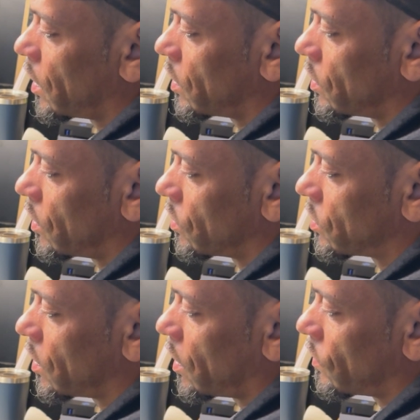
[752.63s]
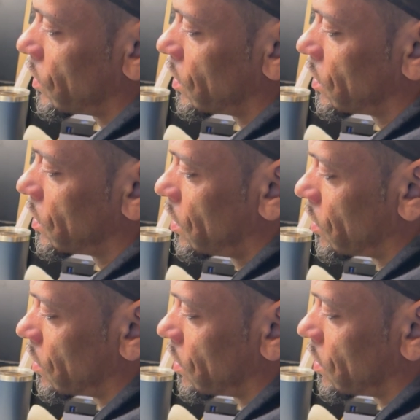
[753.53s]
and now you know it's every
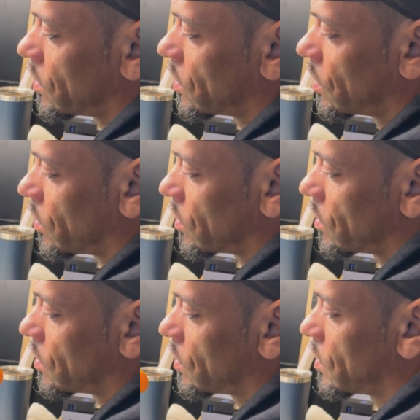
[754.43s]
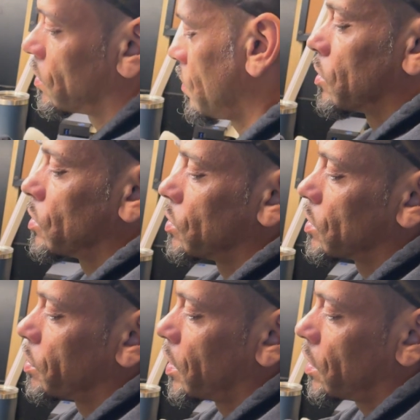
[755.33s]
other one. I'm through
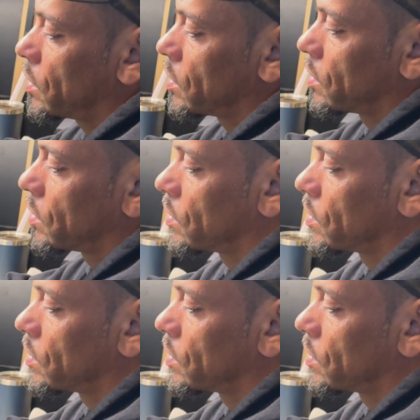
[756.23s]
with the pen.